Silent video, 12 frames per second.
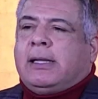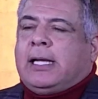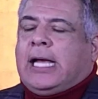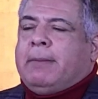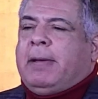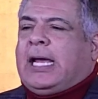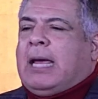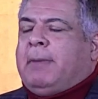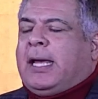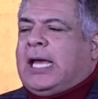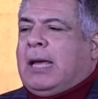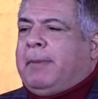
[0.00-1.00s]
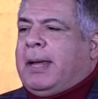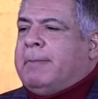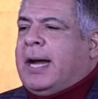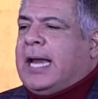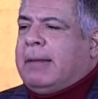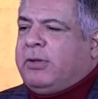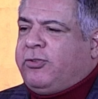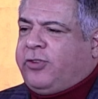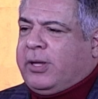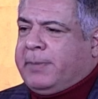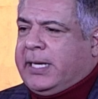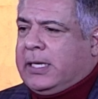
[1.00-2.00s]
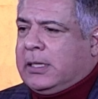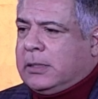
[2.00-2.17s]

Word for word: gimme, my name is Jimmy.